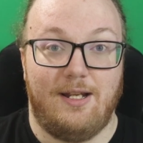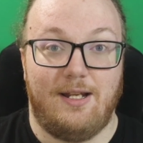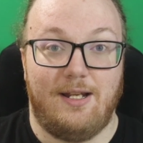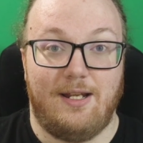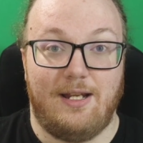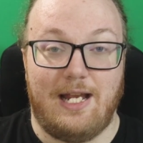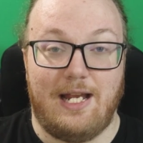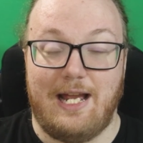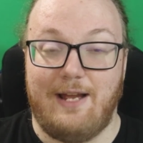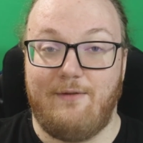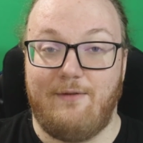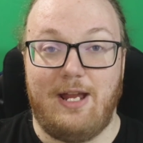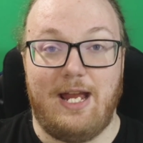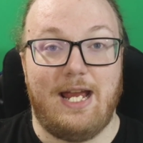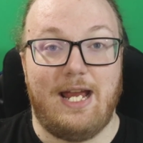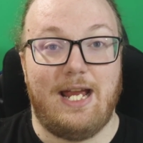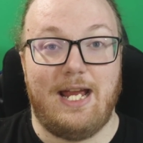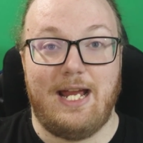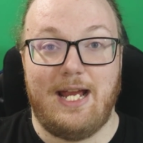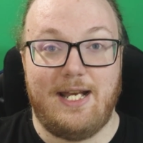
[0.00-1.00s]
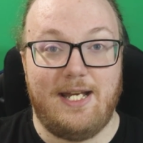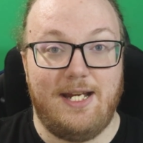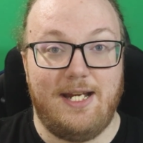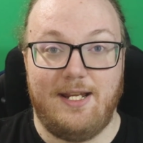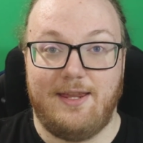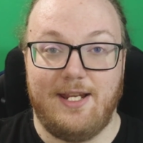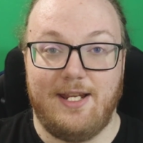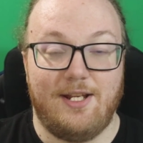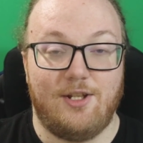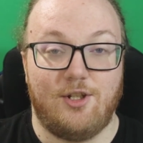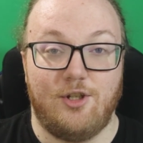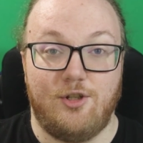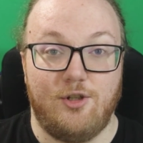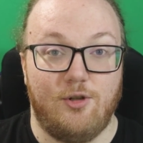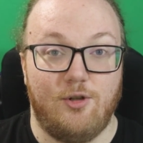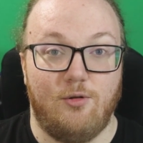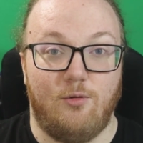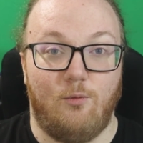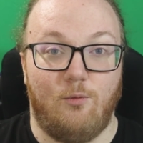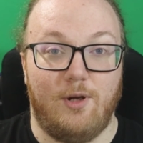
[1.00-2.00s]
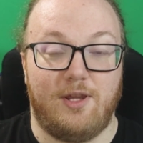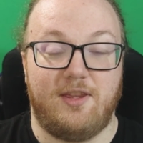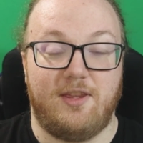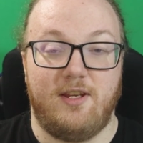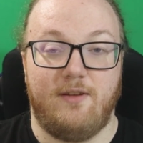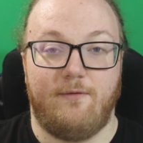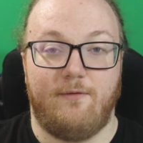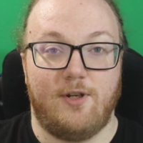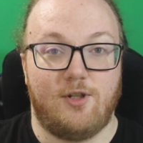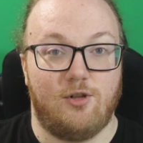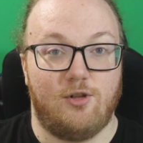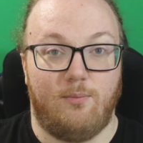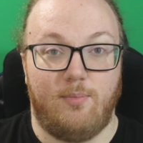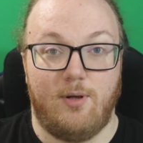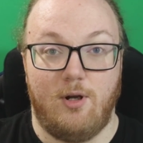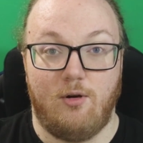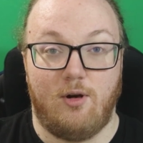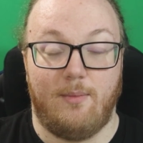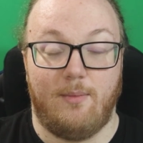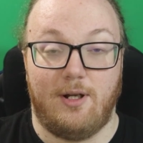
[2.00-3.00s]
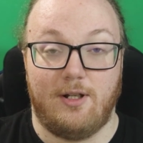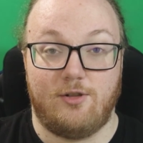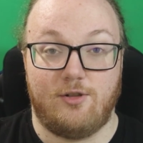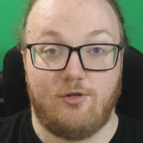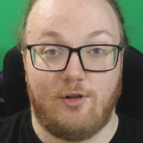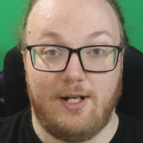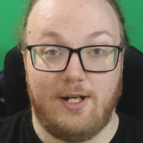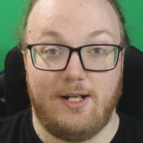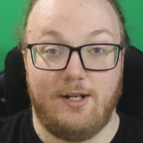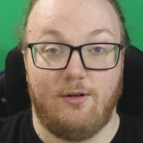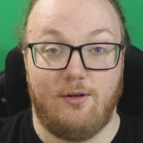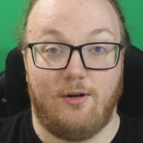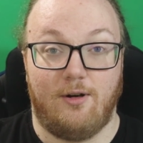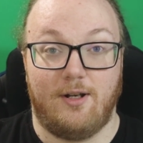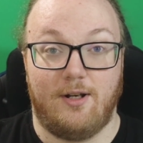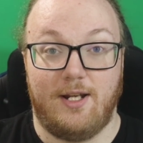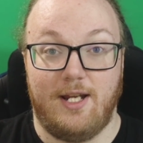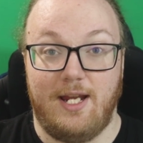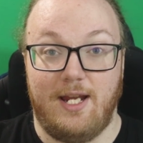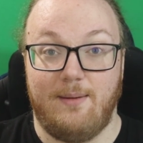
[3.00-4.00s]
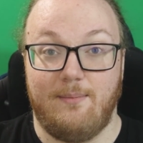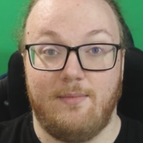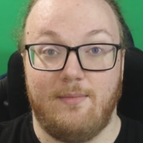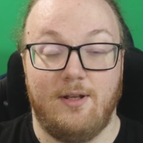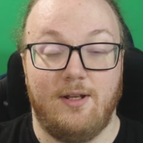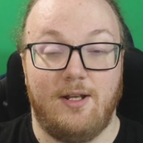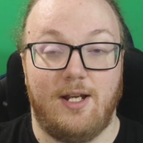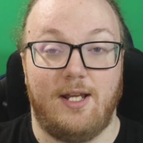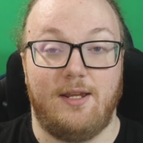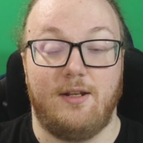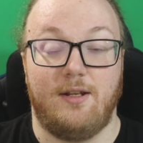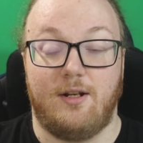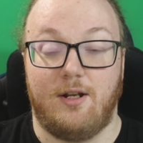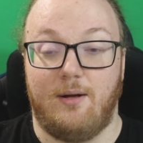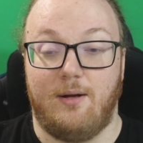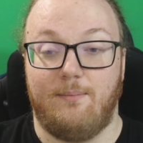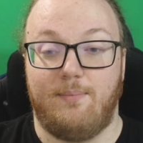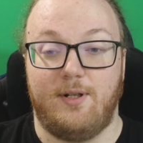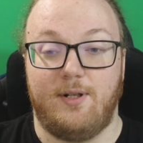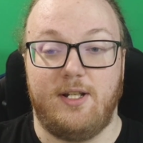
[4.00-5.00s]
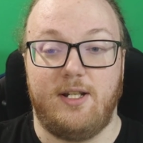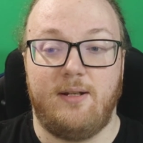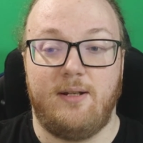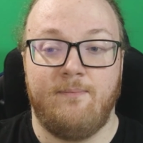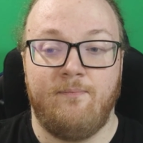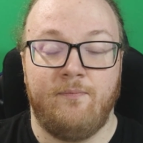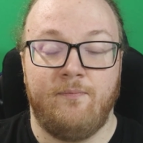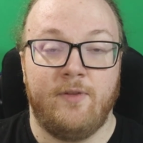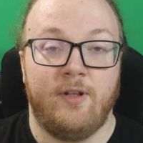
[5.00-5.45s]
have anything to do with the official Pokemon trading card game and the company,